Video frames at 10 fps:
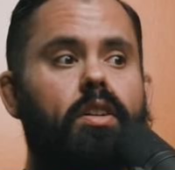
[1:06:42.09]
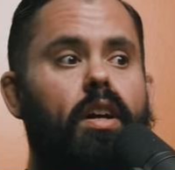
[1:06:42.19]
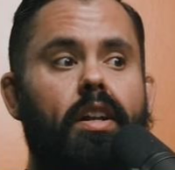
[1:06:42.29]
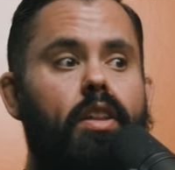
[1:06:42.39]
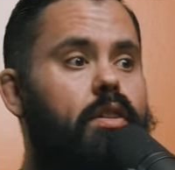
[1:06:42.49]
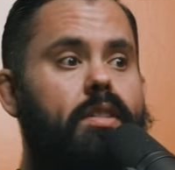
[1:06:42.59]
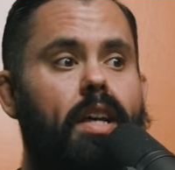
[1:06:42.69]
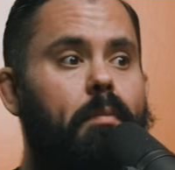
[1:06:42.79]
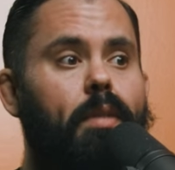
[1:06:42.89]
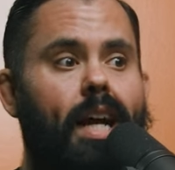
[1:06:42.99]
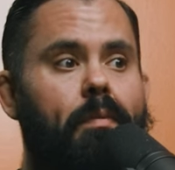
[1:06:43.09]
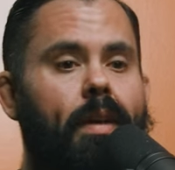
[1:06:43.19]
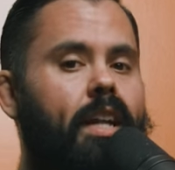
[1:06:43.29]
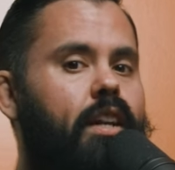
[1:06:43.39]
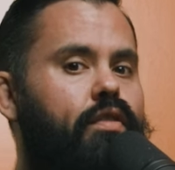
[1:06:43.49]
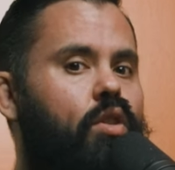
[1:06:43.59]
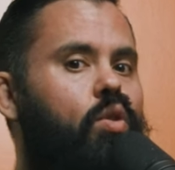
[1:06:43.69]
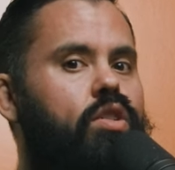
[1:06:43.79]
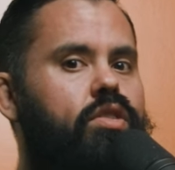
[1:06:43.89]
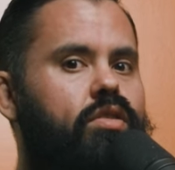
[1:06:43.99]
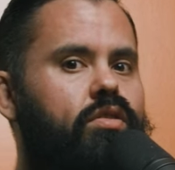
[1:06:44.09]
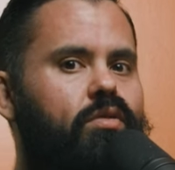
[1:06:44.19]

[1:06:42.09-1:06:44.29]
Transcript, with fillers: another dead black man and of course,